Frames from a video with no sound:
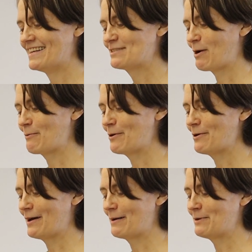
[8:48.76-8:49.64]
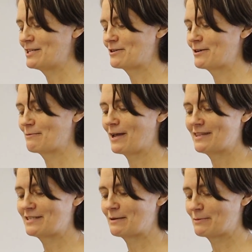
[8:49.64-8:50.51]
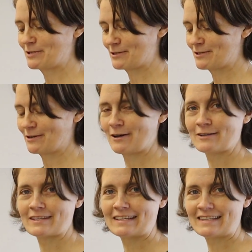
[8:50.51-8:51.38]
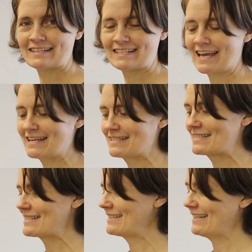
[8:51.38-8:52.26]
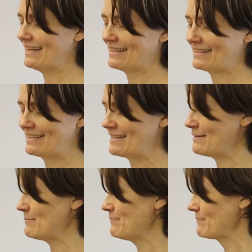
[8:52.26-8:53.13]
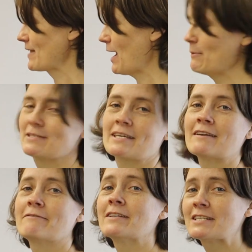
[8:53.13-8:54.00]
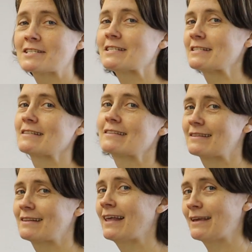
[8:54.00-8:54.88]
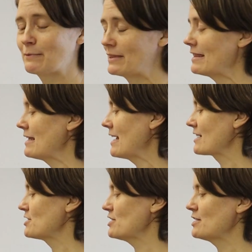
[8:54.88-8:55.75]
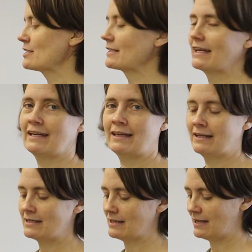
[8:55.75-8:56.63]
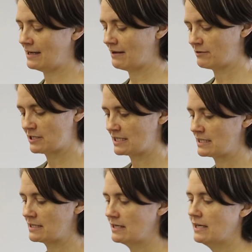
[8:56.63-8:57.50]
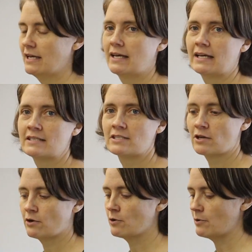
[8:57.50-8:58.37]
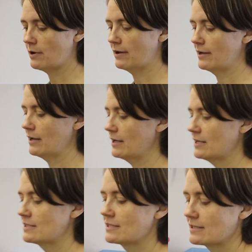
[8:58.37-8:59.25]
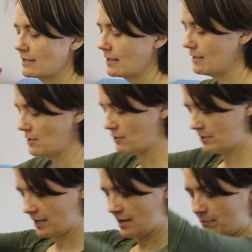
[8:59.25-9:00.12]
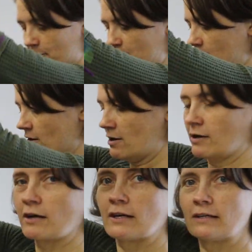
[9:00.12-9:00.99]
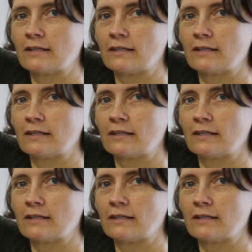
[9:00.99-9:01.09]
So I made sure to write the temperatures on all the dates, and I was gonna finish it like within the next year, and I never did. And so it's, you know, it got pretty long.